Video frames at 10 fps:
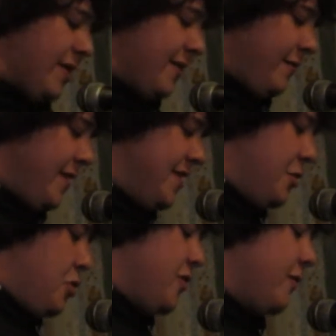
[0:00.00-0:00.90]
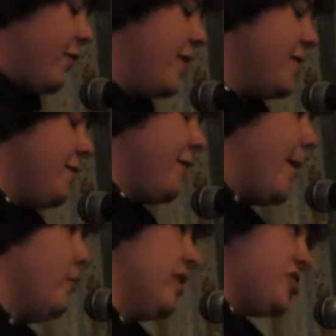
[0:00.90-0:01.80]
is the visitors from friends and
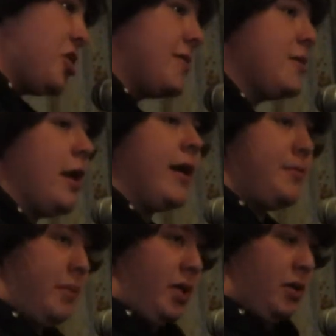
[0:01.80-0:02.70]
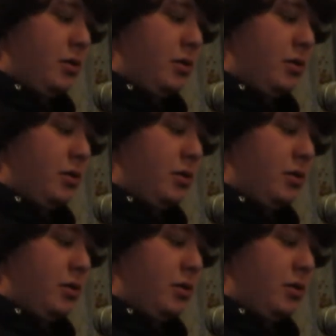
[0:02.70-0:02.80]
family just like me.